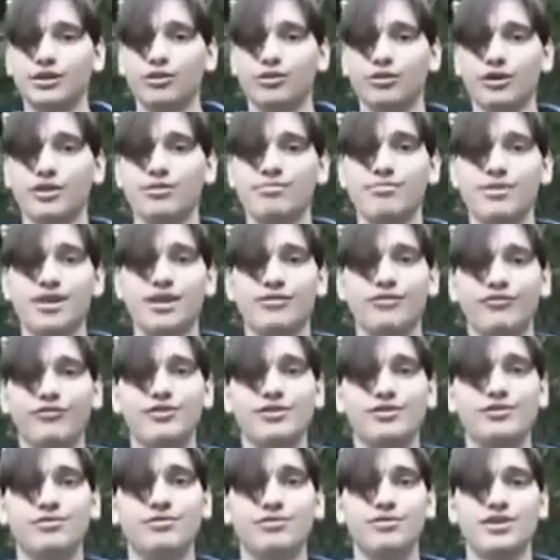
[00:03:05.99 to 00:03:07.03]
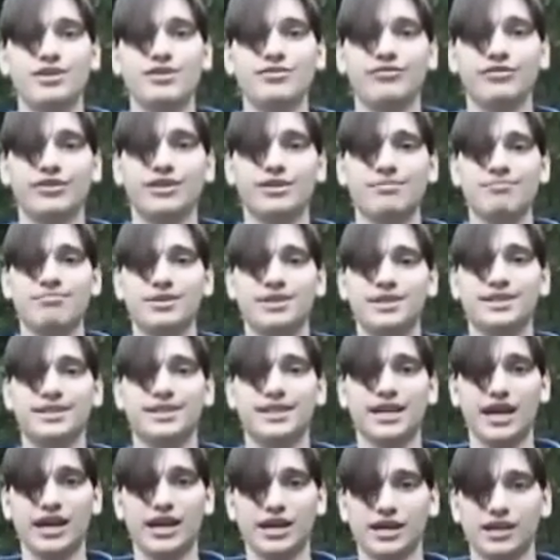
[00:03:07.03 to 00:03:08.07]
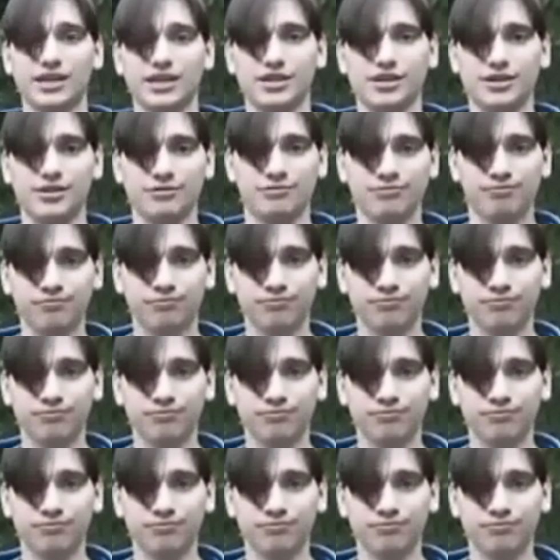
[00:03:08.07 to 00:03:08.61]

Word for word: Or it may feel even a bit staticky.